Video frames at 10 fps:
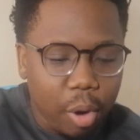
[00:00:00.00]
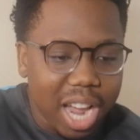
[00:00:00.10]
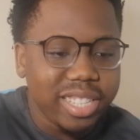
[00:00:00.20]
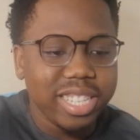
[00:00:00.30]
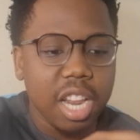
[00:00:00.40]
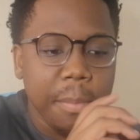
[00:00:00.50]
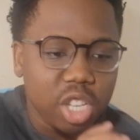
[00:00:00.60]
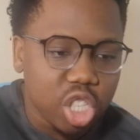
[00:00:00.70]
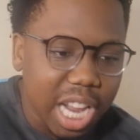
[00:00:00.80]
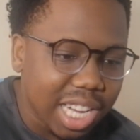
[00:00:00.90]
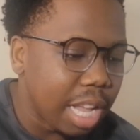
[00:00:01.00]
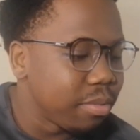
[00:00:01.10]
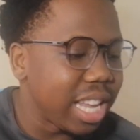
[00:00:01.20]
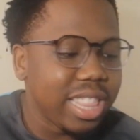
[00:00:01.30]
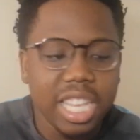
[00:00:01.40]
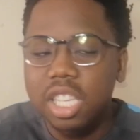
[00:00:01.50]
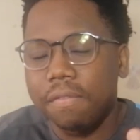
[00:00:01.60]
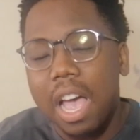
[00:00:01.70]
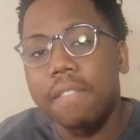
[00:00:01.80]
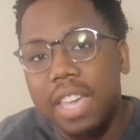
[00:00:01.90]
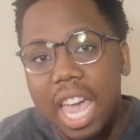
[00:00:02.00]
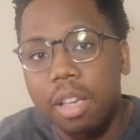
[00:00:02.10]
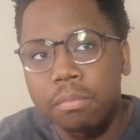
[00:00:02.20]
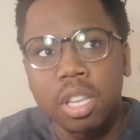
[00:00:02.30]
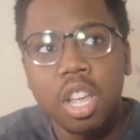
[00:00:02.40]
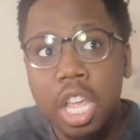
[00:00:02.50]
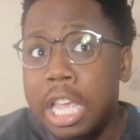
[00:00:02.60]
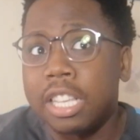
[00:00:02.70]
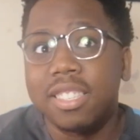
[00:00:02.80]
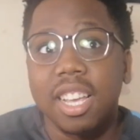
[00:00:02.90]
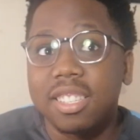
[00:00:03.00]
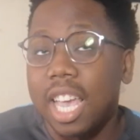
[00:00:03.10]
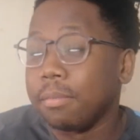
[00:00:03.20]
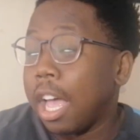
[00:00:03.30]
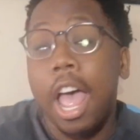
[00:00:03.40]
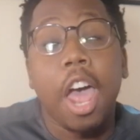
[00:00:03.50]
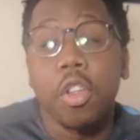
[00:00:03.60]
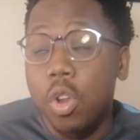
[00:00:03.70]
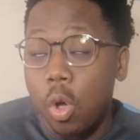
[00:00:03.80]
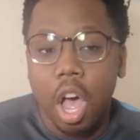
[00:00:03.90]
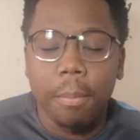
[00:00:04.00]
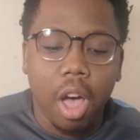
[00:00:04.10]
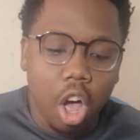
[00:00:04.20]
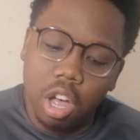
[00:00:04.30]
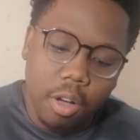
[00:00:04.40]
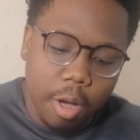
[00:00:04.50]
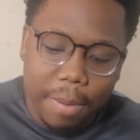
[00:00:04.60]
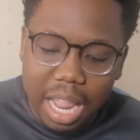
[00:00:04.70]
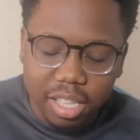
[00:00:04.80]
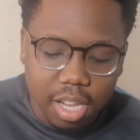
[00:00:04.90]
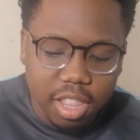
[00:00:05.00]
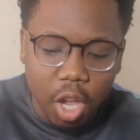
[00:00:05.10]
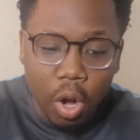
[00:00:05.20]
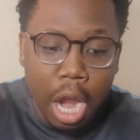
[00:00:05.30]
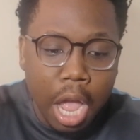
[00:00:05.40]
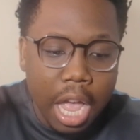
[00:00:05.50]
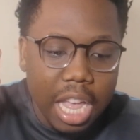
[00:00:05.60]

Brighton, and Manchester United. I'm saying these five games, six games, I don't know how many I sit there.